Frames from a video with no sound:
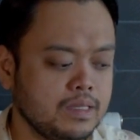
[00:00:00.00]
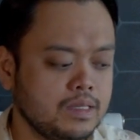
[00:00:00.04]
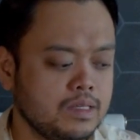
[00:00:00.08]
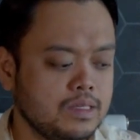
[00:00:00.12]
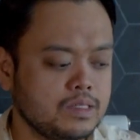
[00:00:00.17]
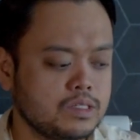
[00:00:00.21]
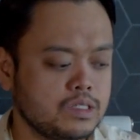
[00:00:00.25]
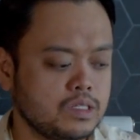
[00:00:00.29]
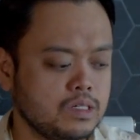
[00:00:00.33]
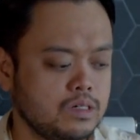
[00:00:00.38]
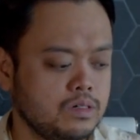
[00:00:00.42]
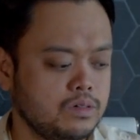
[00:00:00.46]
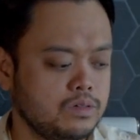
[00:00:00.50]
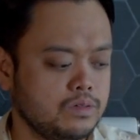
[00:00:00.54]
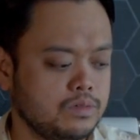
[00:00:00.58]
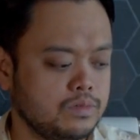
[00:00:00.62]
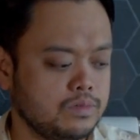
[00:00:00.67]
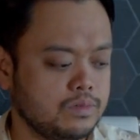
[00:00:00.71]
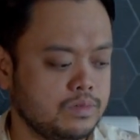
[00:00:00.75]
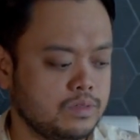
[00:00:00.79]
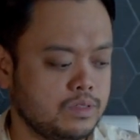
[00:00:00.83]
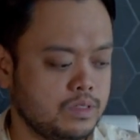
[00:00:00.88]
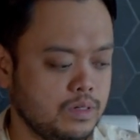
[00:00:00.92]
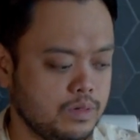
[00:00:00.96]
So
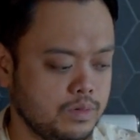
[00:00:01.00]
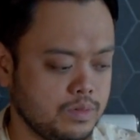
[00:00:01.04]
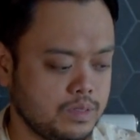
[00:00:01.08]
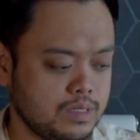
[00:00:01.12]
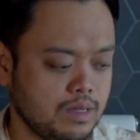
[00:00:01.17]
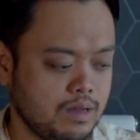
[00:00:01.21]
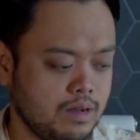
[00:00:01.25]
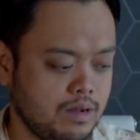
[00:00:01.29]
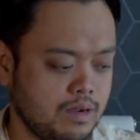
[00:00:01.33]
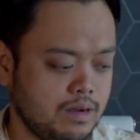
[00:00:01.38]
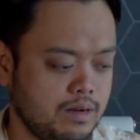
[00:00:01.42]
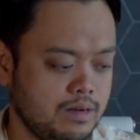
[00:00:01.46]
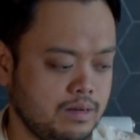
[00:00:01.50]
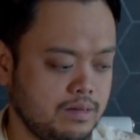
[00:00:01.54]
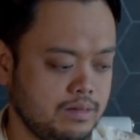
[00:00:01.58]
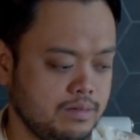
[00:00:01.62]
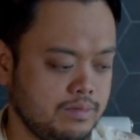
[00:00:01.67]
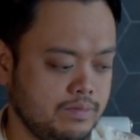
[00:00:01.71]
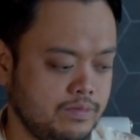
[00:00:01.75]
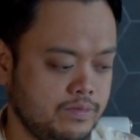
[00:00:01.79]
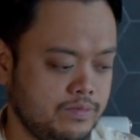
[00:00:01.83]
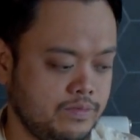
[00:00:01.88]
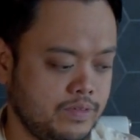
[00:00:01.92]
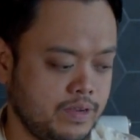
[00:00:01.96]
those are
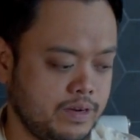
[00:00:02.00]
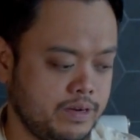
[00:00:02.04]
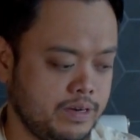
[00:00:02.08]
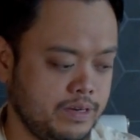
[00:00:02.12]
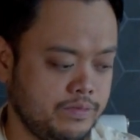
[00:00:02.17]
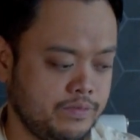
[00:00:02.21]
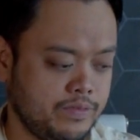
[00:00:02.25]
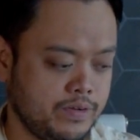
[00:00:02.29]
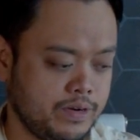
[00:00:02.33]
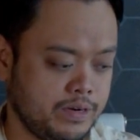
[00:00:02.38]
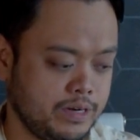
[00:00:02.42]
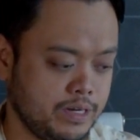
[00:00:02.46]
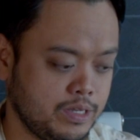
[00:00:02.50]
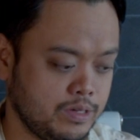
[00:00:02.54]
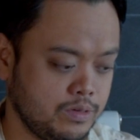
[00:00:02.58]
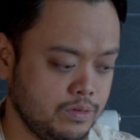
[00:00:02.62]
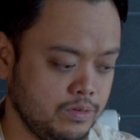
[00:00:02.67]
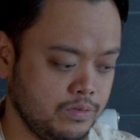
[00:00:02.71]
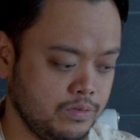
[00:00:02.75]
very, very cool